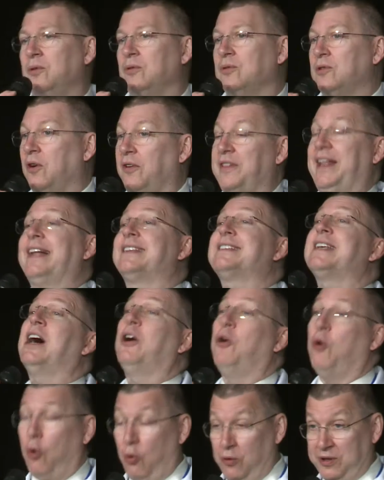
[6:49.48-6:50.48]
call. That's
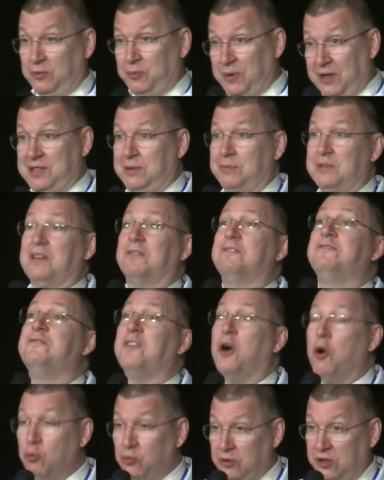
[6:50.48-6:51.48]
how old it was. It was a
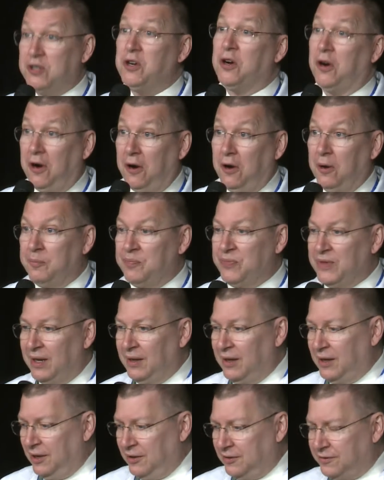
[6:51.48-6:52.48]
phone call
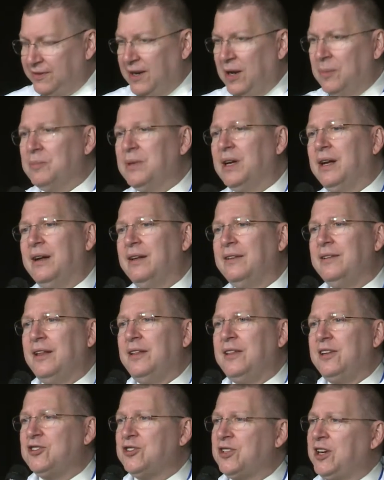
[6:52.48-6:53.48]
from
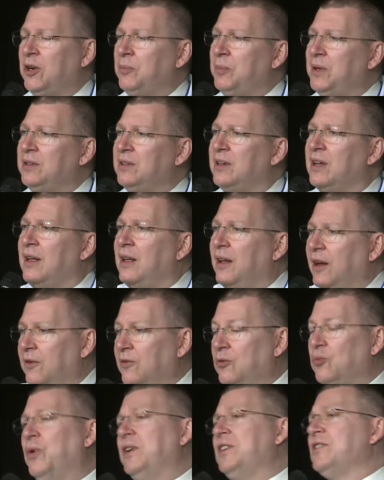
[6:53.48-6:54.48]
the chairman
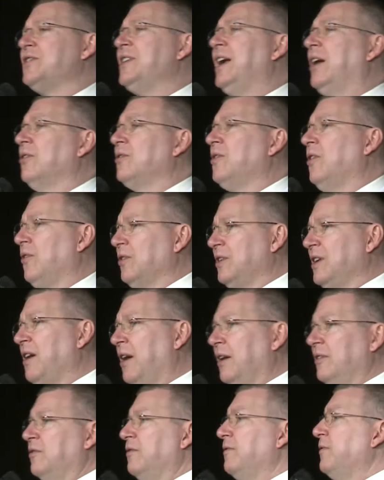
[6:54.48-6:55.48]
of what is now called
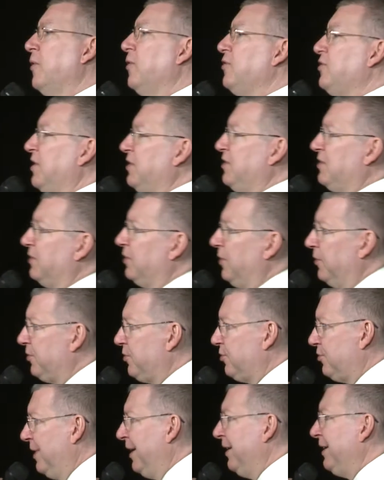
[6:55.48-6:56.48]
ConFuzzled in
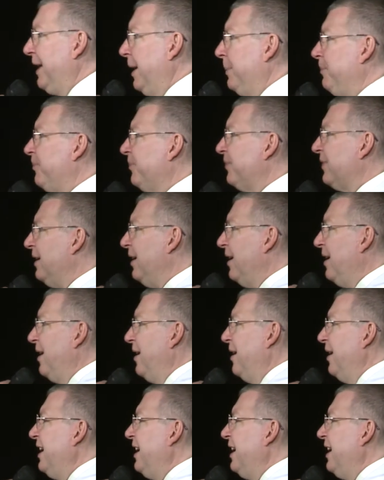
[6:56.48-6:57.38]
Australia. He